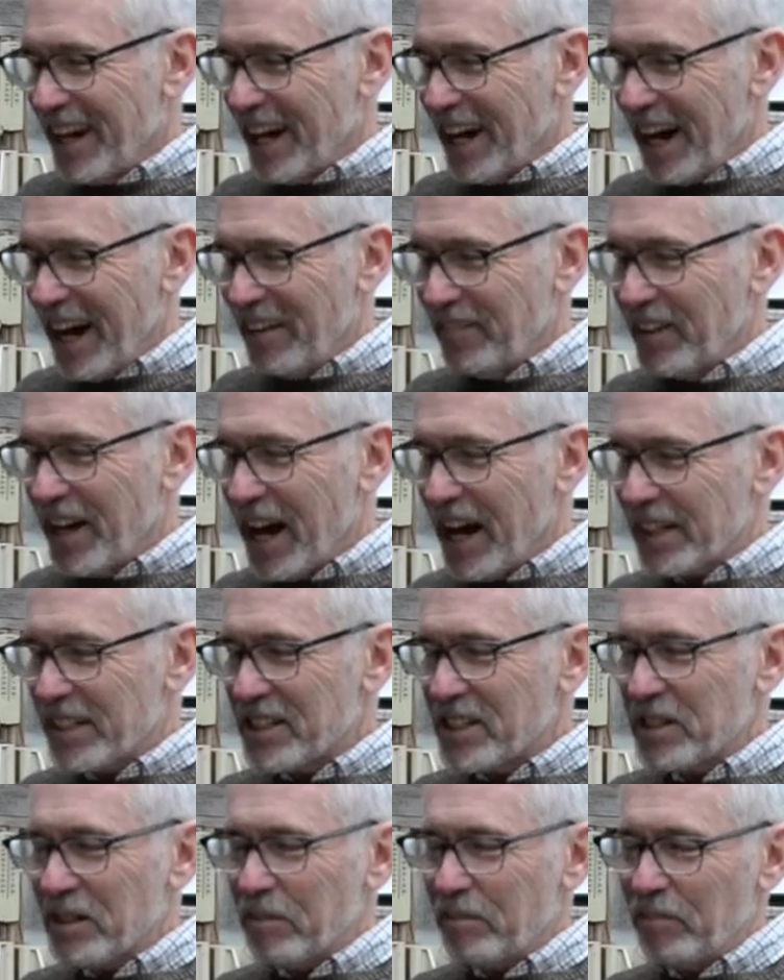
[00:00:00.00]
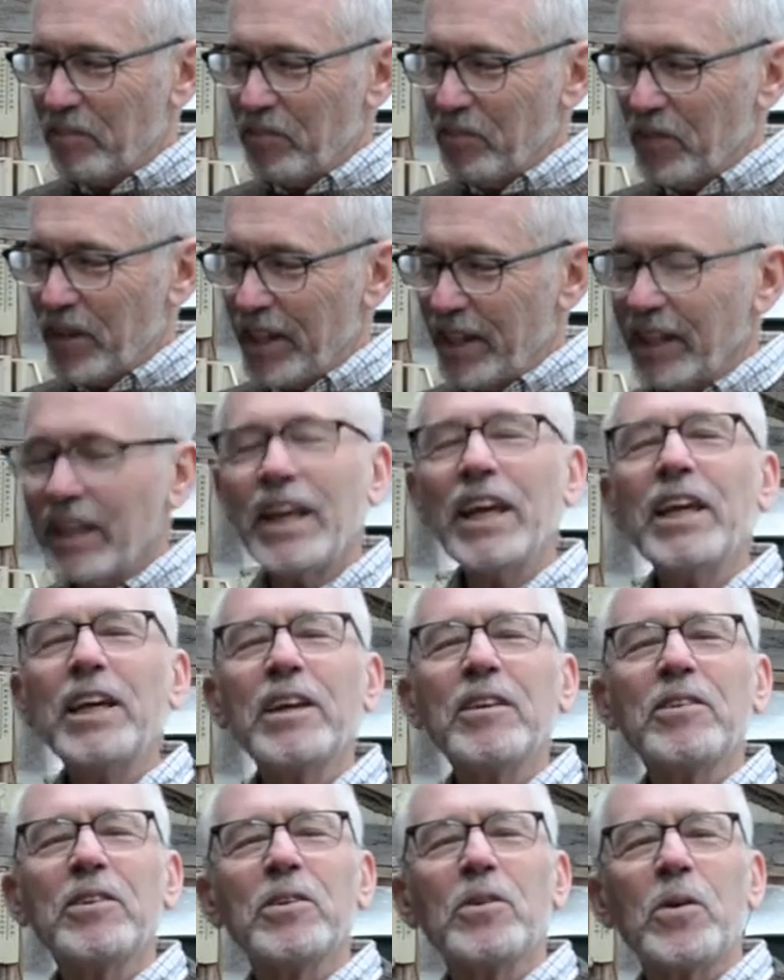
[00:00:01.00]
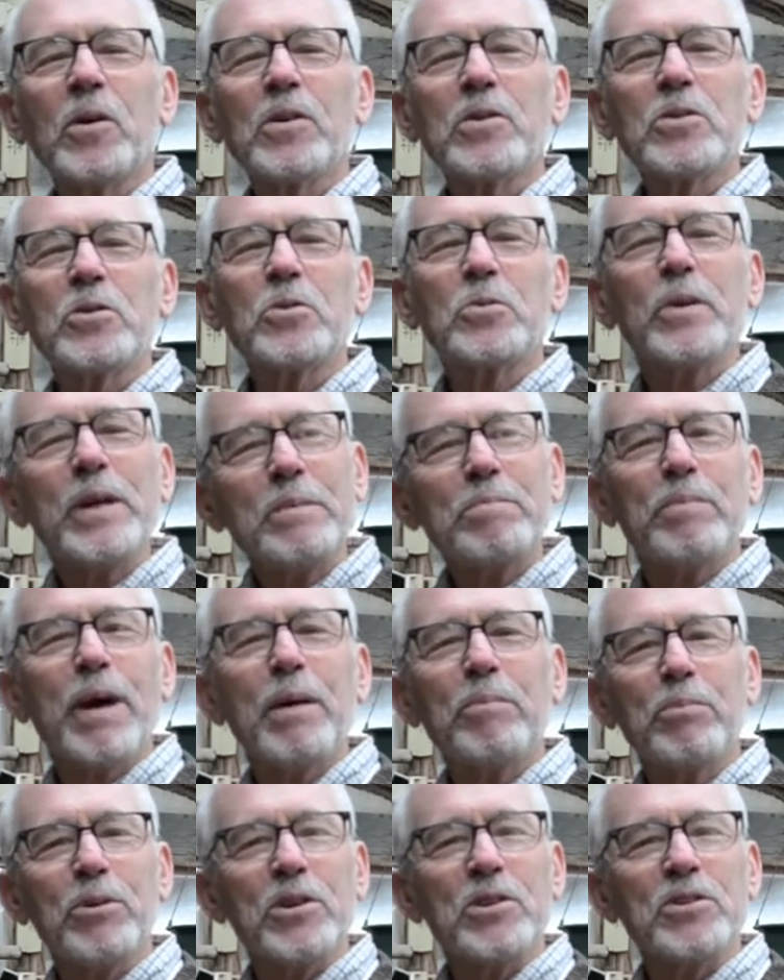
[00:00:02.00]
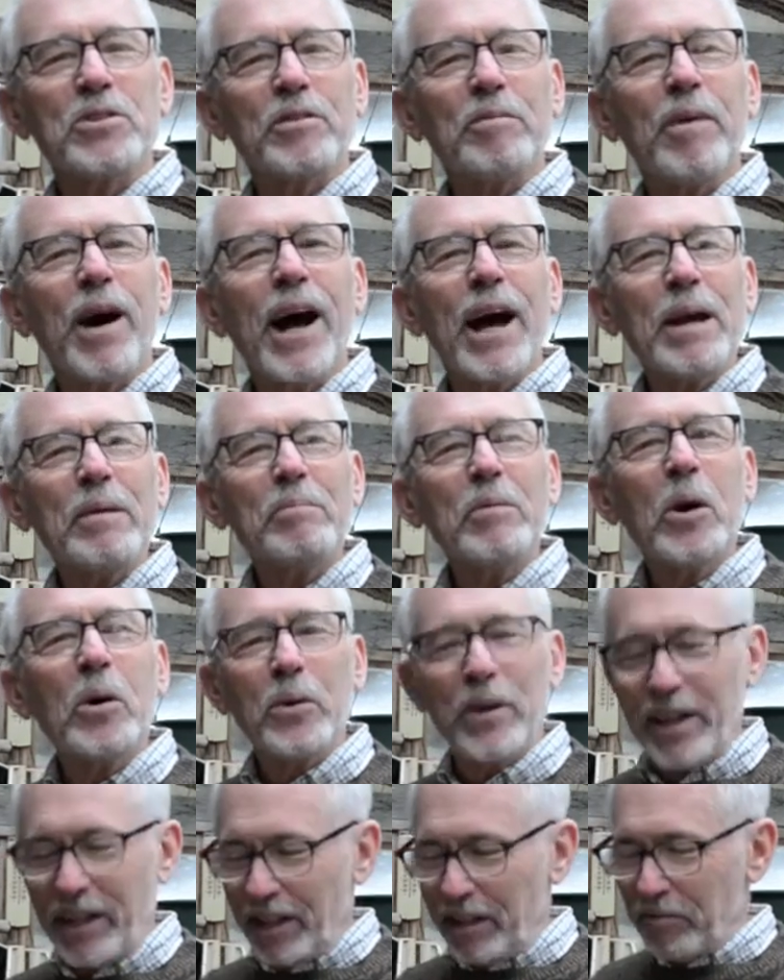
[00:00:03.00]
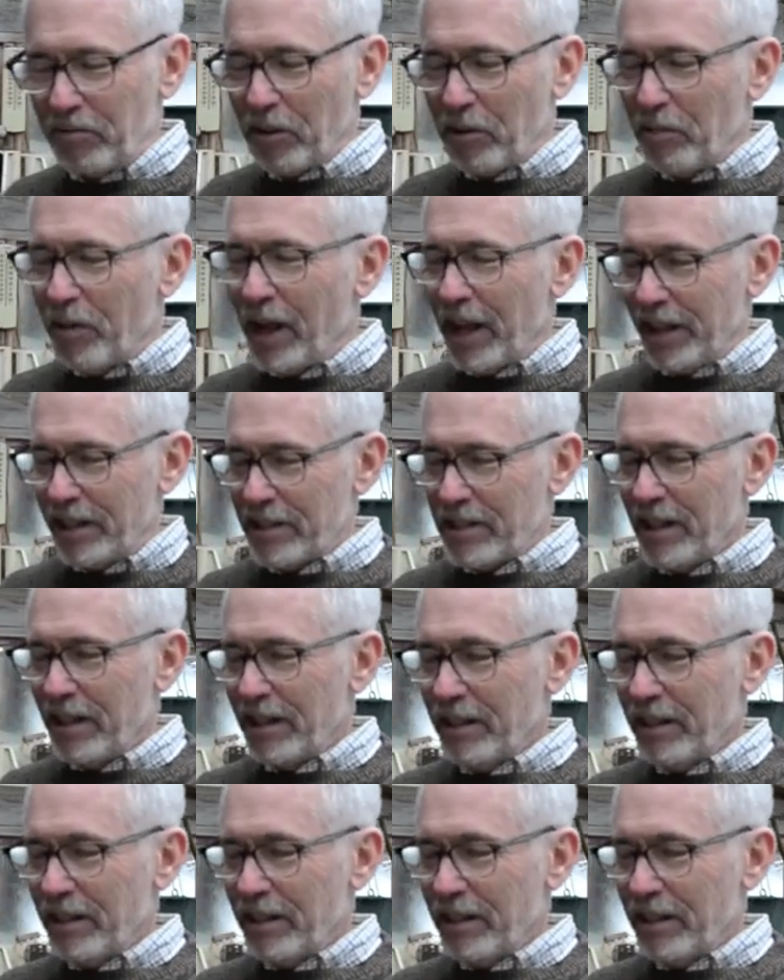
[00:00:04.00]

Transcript: I've got some King of the North sweet peppers from High Mowing in Vermont,